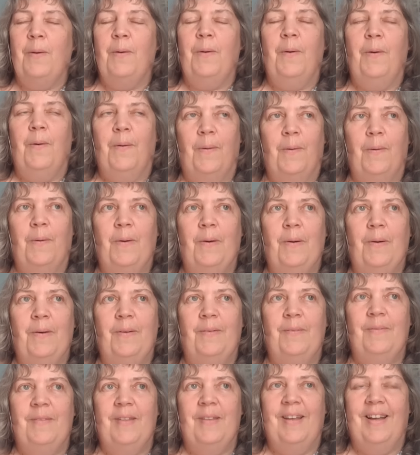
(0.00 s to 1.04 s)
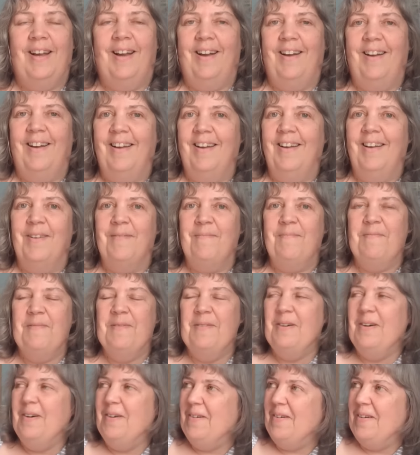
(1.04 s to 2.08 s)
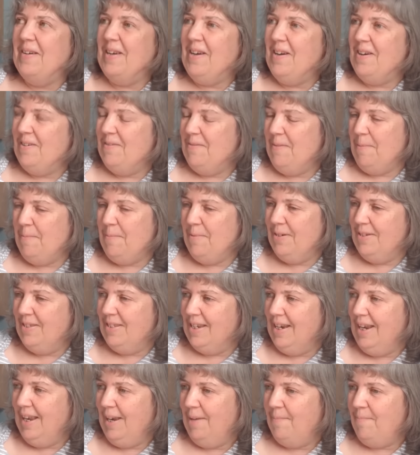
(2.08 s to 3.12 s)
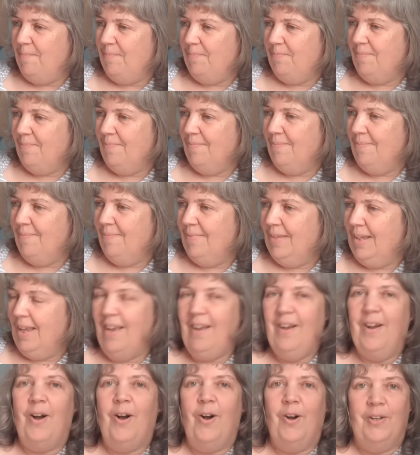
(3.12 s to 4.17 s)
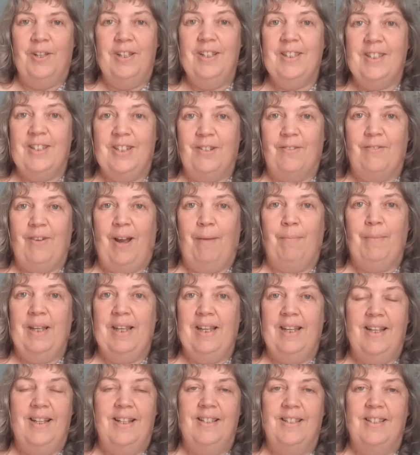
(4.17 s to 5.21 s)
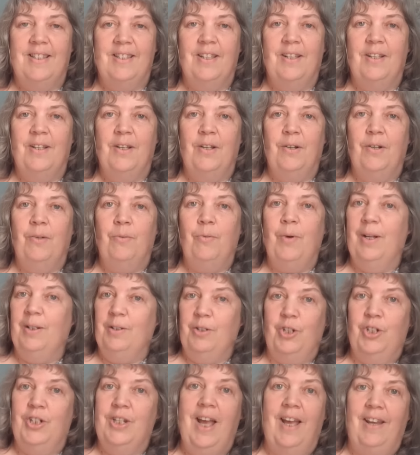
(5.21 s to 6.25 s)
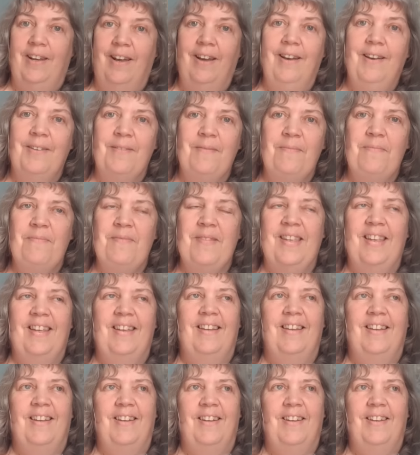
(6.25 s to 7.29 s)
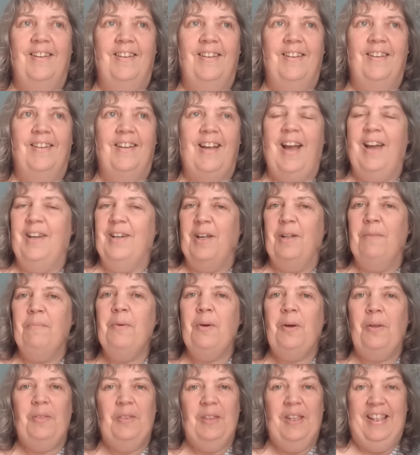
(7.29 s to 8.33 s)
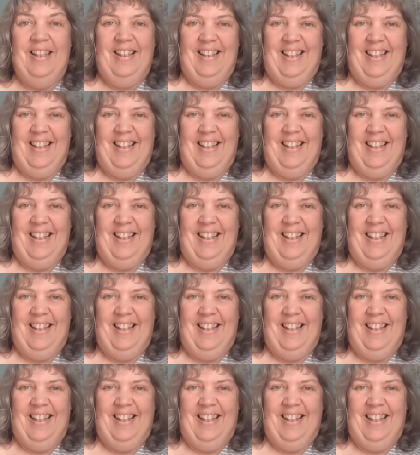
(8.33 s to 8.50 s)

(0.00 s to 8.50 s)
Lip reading: I can't remember his name. On Instagram, he's Welsh Tenor. And I'll put on